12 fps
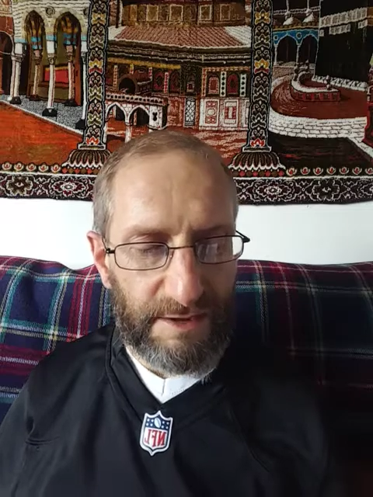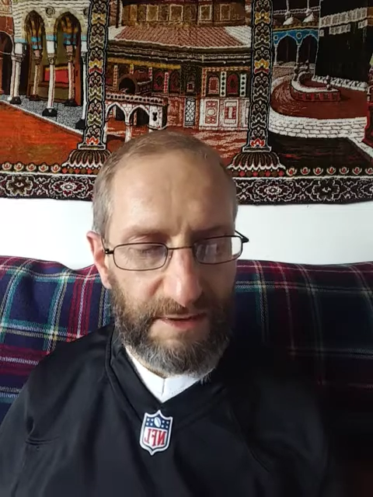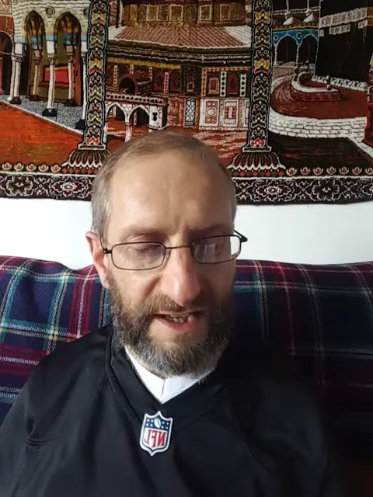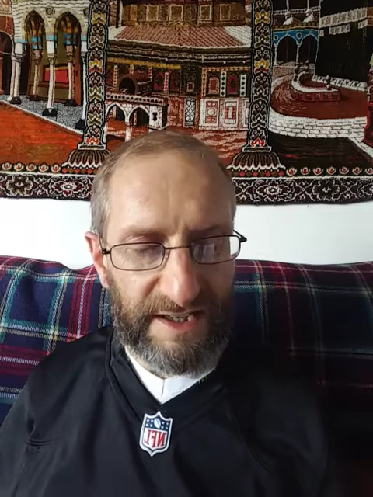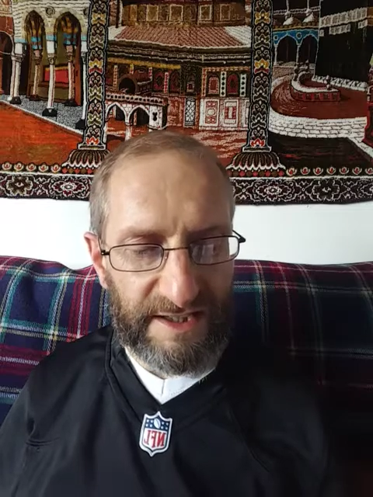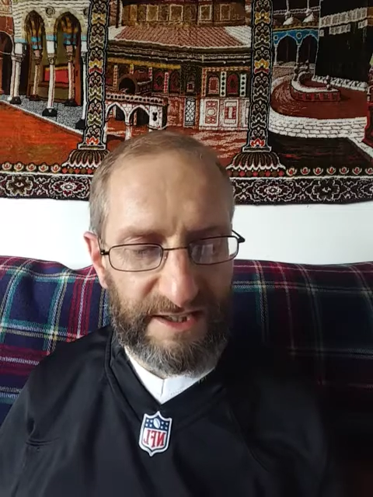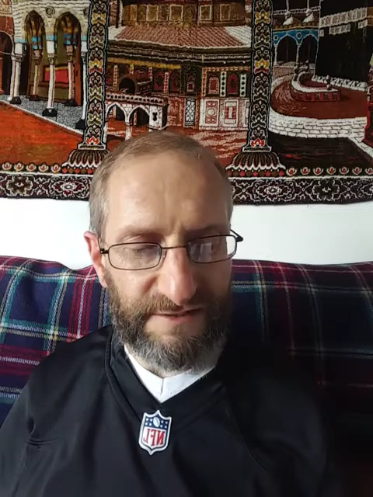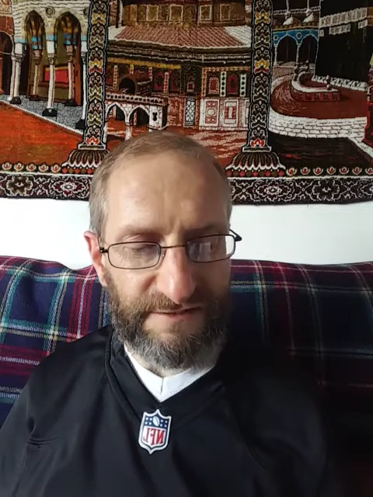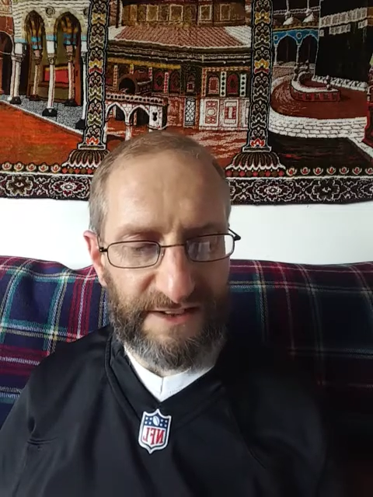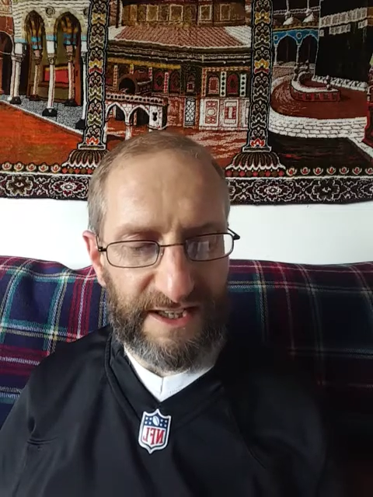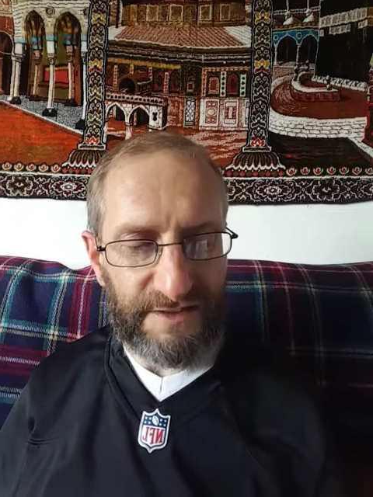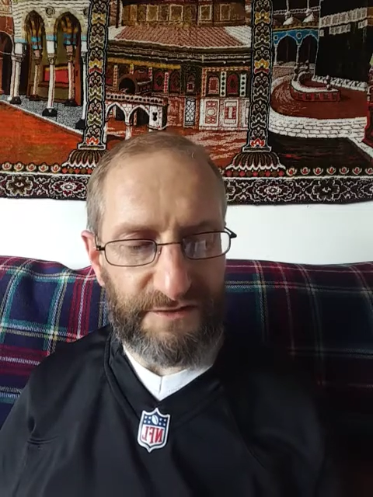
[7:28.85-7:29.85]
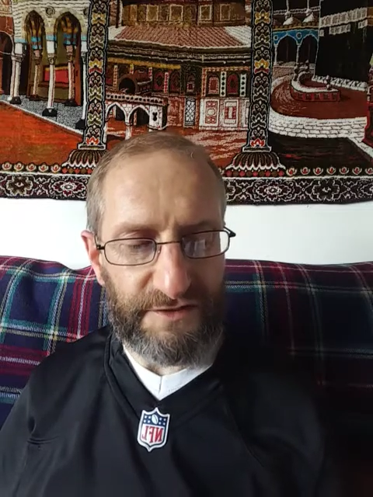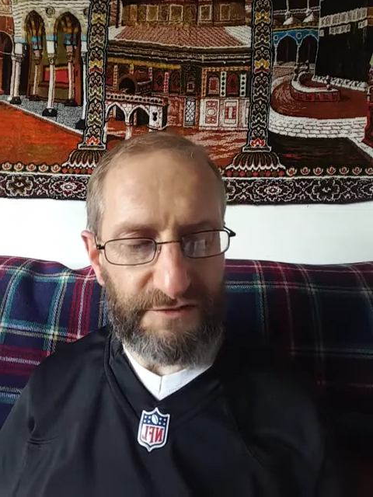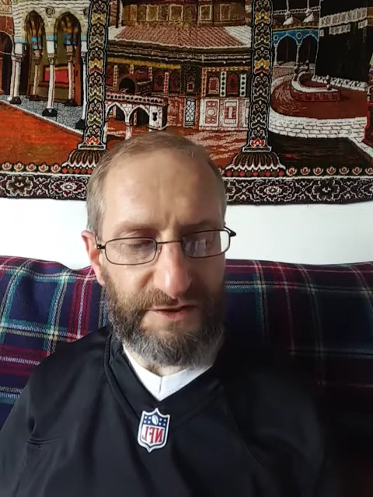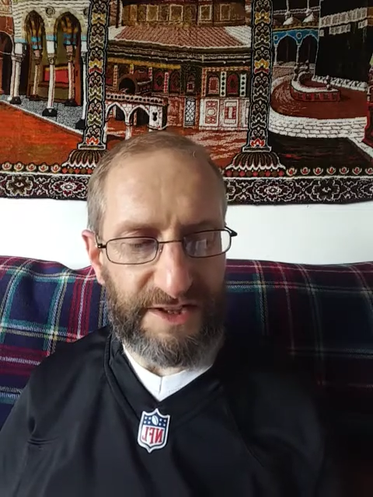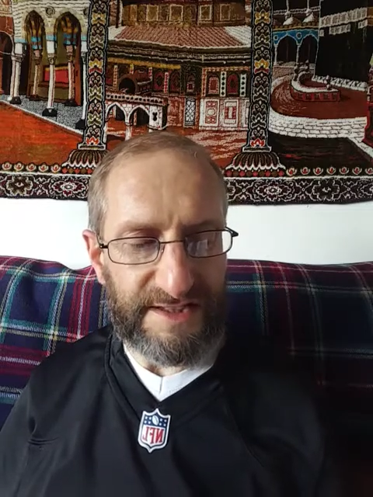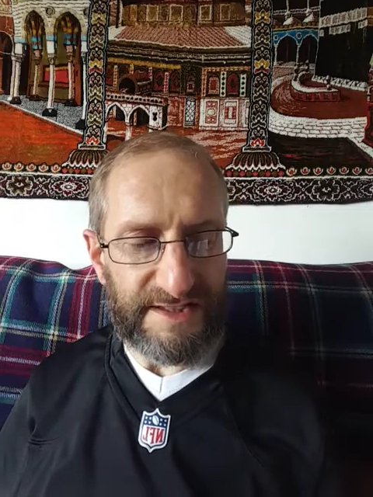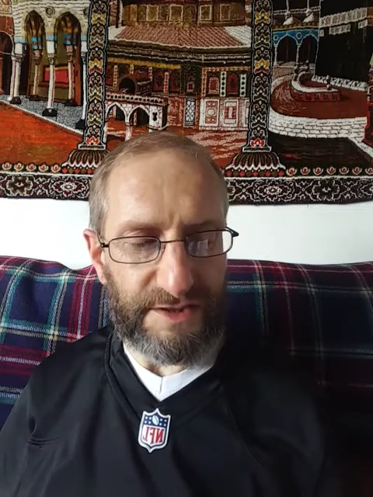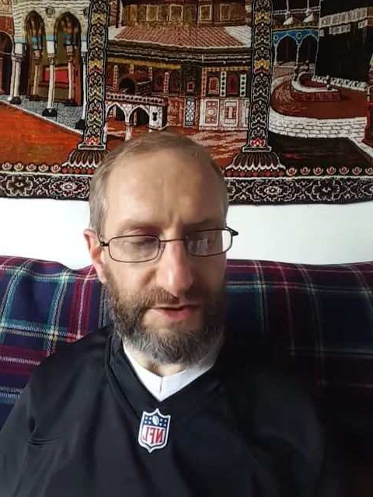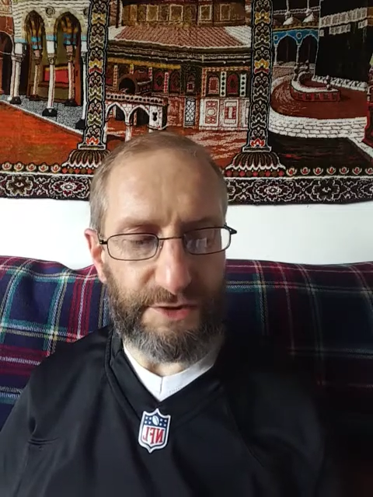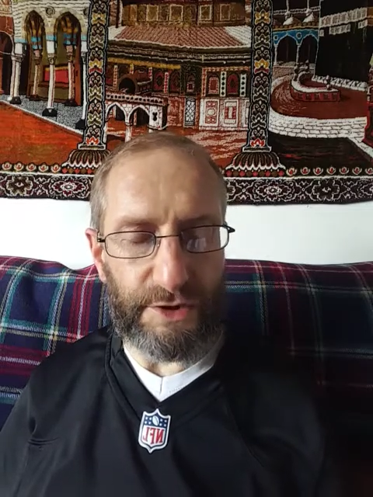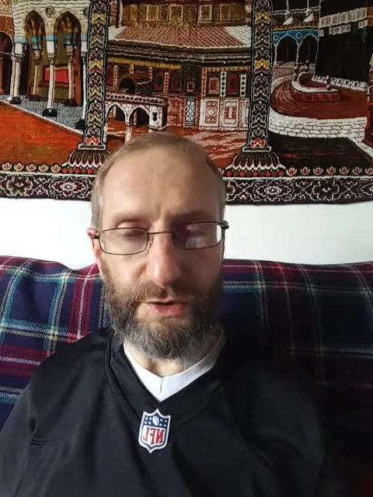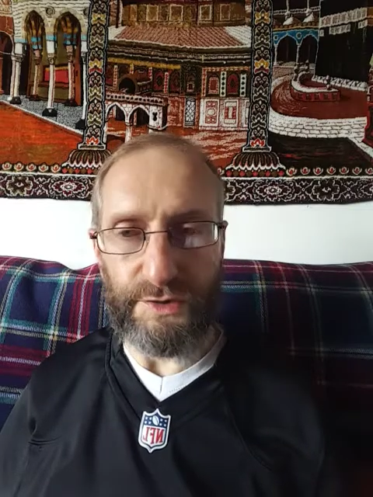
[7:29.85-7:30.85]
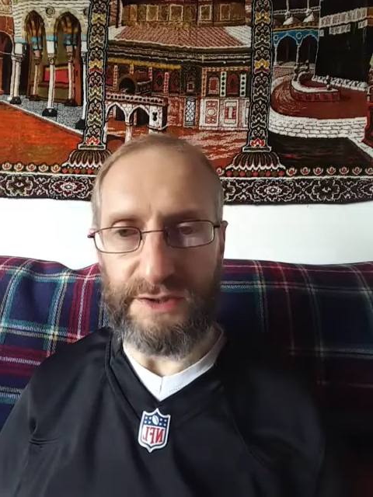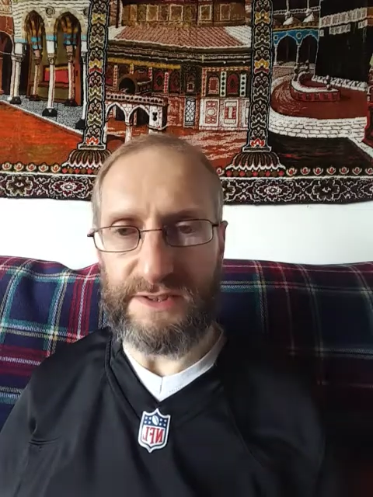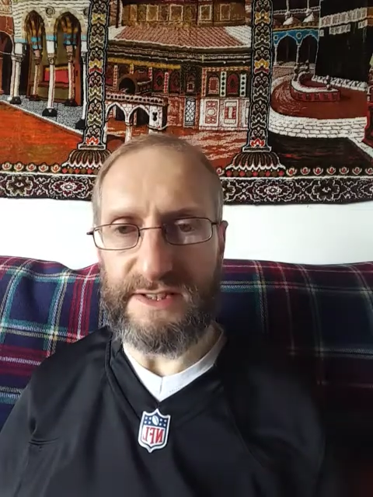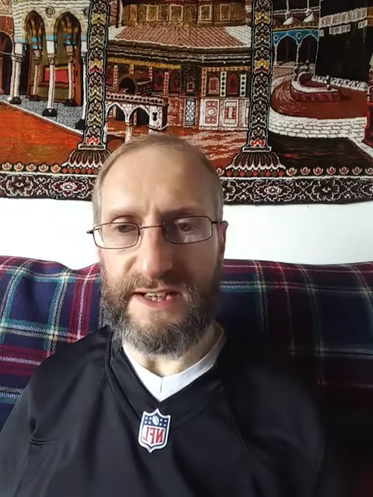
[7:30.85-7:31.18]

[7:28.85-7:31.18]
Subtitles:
Highlight 5. The phrase don't,